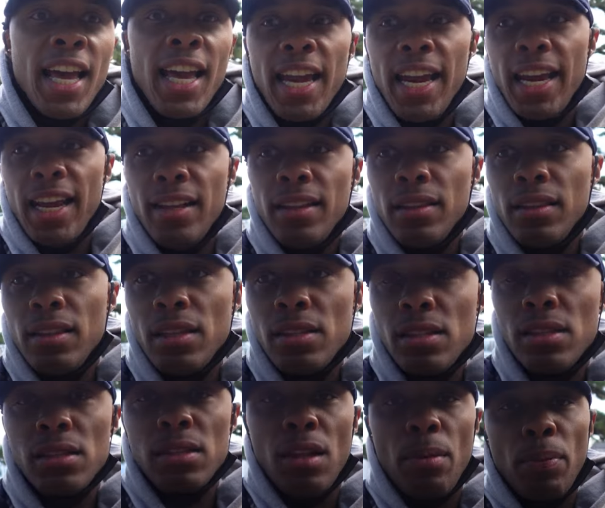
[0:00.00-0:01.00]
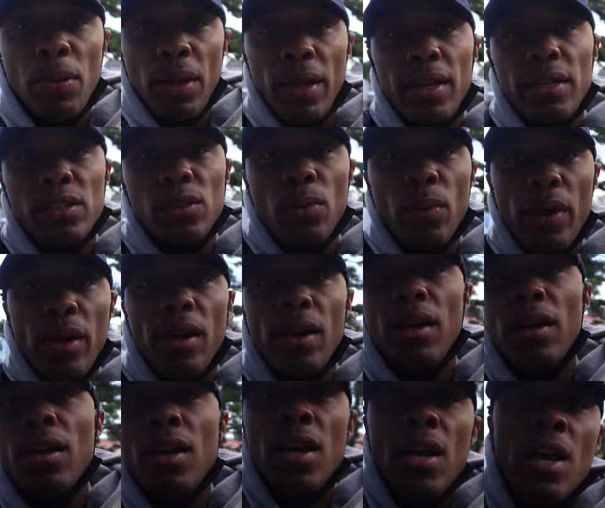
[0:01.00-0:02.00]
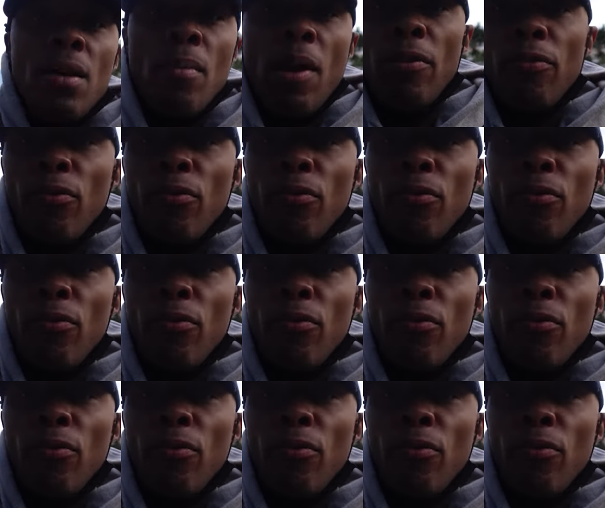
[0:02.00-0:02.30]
and this is the place where my